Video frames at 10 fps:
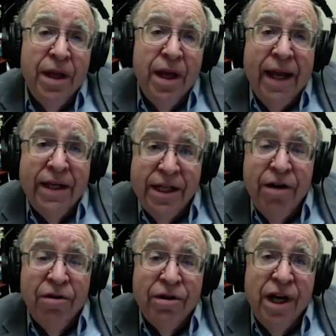and its
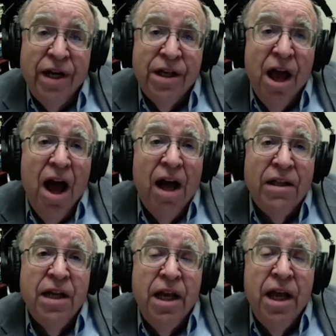heroes and its
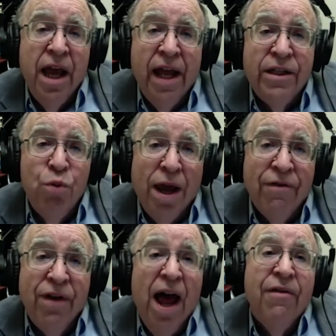gods and its way
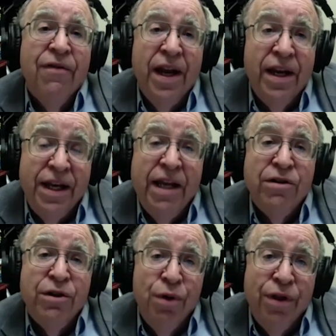of life, and it
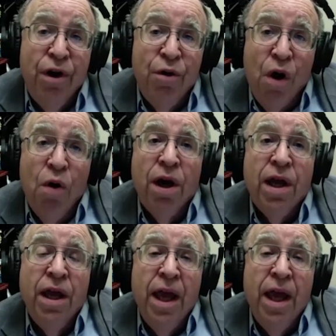deals with the heroic,